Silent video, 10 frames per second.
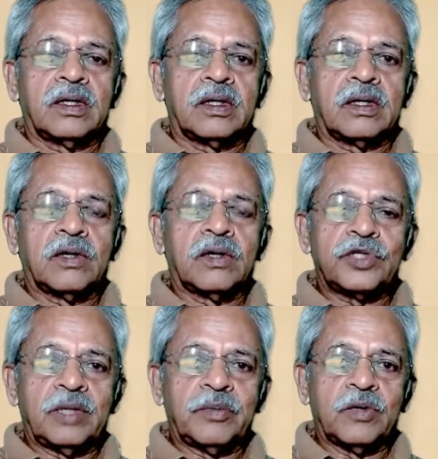Now
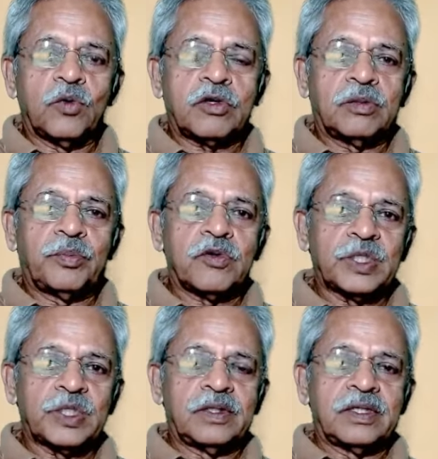tell me, what are the
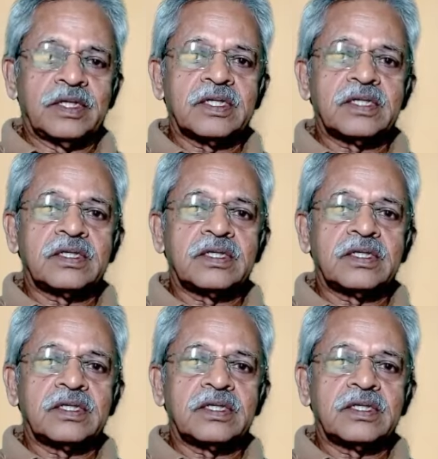possibilities that